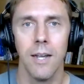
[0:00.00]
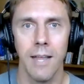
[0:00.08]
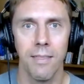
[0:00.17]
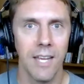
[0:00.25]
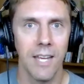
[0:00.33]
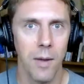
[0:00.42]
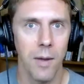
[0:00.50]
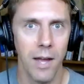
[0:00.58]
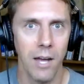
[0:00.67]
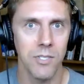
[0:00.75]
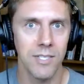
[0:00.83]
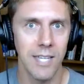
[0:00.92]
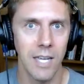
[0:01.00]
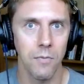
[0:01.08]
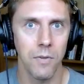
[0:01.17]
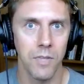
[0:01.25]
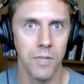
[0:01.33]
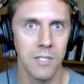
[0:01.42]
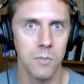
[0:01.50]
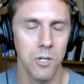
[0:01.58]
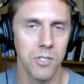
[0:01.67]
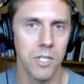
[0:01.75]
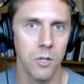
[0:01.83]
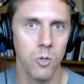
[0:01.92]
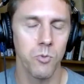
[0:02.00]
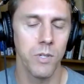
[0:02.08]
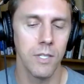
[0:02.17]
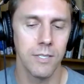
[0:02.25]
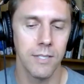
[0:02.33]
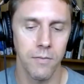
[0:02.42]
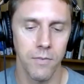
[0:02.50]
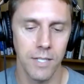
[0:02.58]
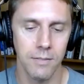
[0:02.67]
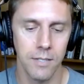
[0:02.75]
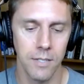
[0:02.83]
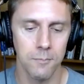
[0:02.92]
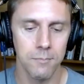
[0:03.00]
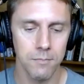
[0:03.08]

And think about how safe, if this person knows real estate investing,